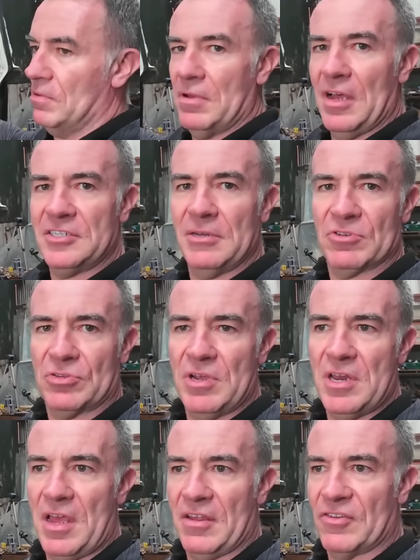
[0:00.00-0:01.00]
Actually, it was 3
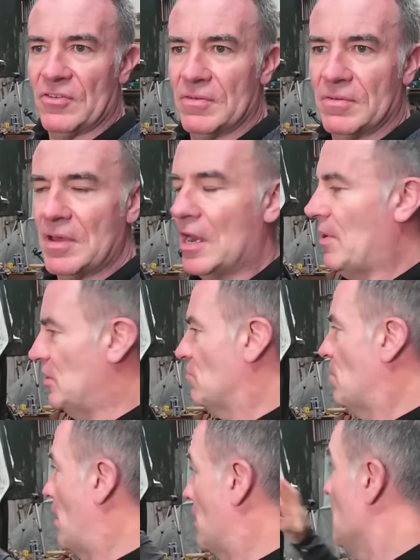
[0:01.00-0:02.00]
days. Anyway, it doesn't
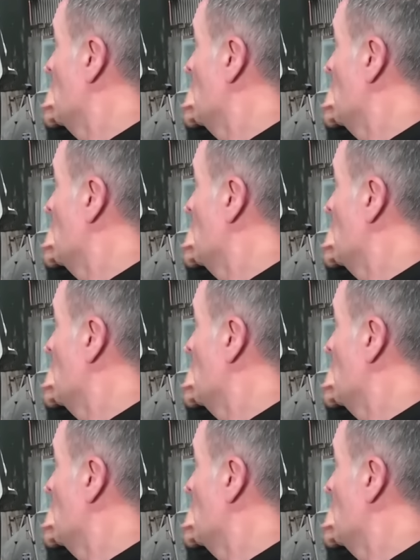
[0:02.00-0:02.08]
matter.